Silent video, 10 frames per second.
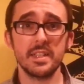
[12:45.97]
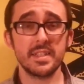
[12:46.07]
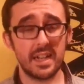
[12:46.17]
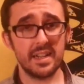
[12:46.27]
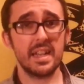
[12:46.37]

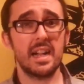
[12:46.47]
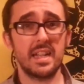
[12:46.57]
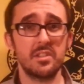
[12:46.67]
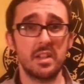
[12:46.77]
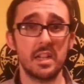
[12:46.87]
signed a
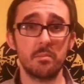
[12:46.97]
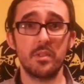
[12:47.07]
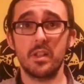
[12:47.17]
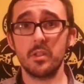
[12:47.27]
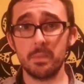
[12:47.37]
contract
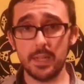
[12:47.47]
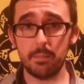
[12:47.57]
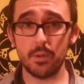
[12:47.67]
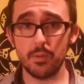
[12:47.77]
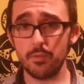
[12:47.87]
with other
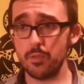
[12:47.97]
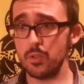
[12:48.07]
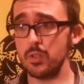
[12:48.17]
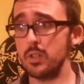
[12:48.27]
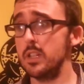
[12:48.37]
people
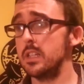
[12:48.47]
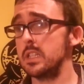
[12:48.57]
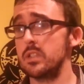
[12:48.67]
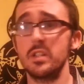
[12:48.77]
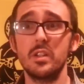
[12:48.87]
for
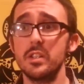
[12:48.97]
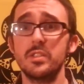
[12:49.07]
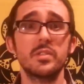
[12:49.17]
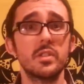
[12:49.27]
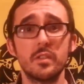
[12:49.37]
certain
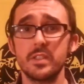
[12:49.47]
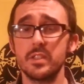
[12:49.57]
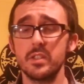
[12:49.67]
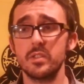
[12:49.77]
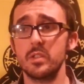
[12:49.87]
goods or
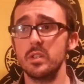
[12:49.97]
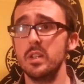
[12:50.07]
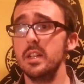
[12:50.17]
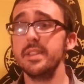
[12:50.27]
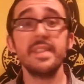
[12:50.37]
services
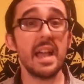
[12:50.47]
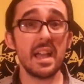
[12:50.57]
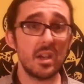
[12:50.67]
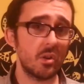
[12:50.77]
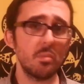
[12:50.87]
or
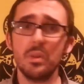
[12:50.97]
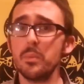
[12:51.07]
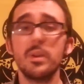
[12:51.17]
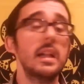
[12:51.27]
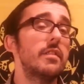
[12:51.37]
debt or
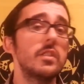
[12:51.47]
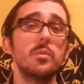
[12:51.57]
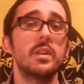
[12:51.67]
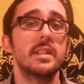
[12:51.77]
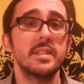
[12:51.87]
whatever
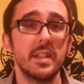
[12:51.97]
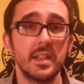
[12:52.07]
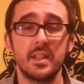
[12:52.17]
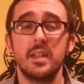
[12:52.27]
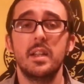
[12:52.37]
you want to
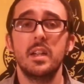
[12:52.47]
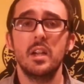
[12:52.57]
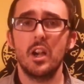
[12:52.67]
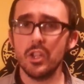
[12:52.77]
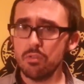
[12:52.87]
say.
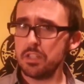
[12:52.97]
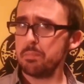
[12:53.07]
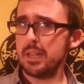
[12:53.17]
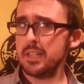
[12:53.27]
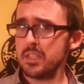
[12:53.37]
Are you
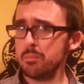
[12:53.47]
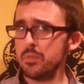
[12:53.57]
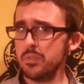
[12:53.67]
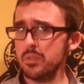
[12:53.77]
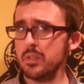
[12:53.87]

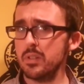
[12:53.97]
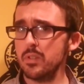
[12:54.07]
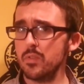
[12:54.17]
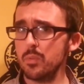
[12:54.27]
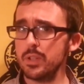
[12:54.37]
responsible
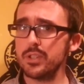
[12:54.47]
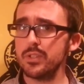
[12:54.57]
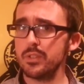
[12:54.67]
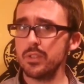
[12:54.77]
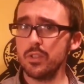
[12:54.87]
for
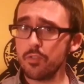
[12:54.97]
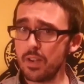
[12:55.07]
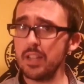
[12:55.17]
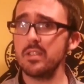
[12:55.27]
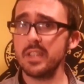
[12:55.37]
what your
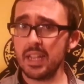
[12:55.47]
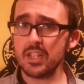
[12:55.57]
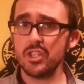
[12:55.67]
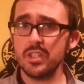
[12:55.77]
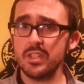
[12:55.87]
father's
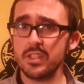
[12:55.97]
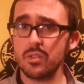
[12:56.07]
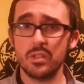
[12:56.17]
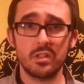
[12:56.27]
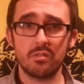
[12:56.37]

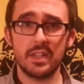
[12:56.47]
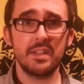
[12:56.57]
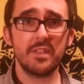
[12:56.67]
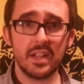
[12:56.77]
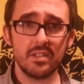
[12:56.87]
actions or your
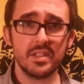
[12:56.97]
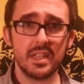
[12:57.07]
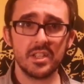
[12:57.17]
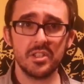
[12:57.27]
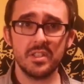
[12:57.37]
grandfather's
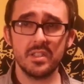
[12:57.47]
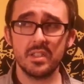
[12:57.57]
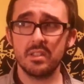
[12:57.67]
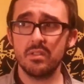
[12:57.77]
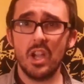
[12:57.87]

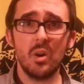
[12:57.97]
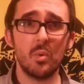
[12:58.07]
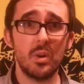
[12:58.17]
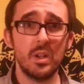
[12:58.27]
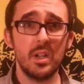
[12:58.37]
actions?
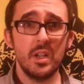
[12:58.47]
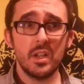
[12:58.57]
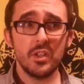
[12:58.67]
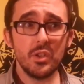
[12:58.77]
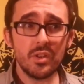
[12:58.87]
No.
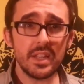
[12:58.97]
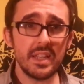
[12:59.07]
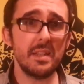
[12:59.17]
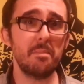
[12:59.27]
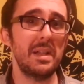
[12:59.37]
You're an
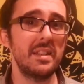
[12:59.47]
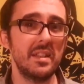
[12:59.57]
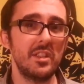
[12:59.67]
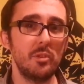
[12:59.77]
independent